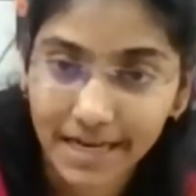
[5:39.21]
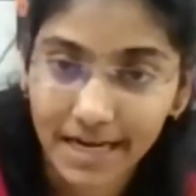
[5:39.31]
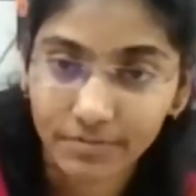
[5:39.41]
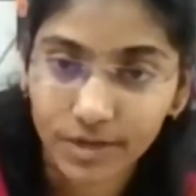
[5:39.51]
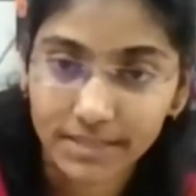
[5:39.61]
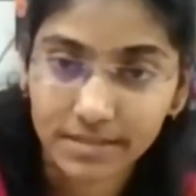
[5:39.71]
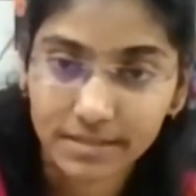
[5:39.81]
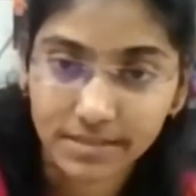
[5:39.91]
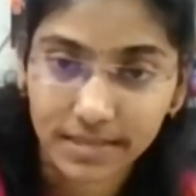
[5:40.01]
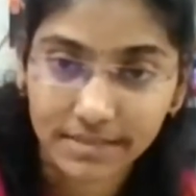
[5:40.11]
and what
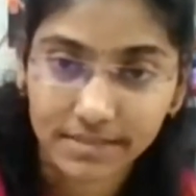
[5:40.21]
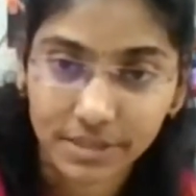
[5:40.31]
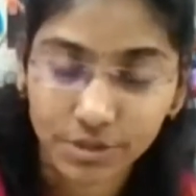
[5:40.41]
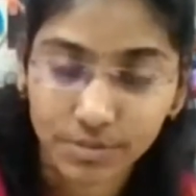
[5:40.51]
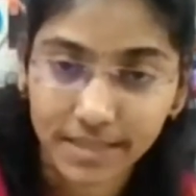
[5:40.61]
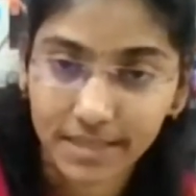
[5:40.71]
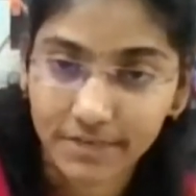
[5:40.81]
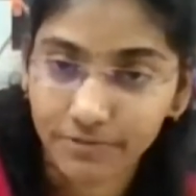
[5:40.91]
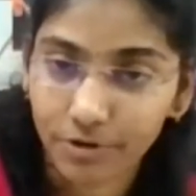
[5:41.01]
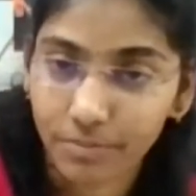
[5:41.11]
the size the numerical
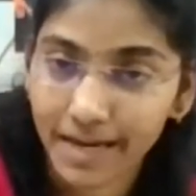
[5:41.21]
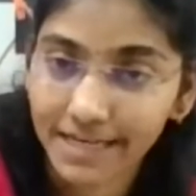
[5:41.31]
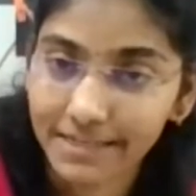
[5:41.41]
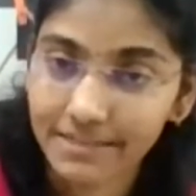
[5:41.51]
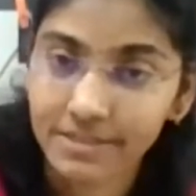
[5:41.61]
format.